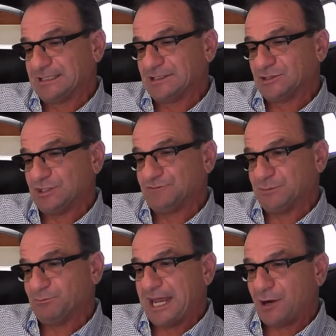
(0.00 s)
the
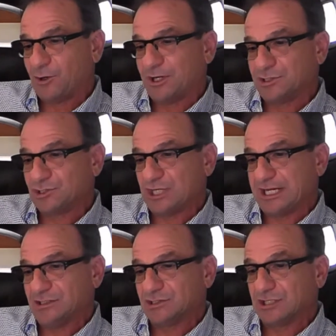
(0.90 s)
shift in power has
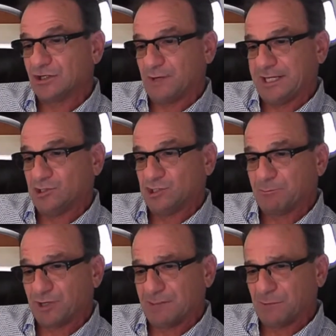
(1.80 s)
changed and created
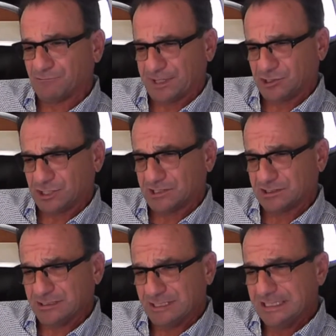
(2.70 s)
jeopardy among
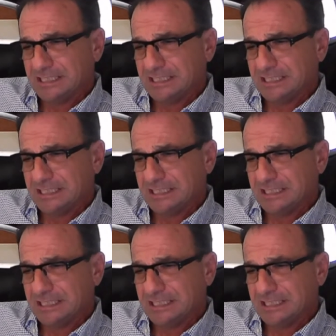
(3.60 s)
franchising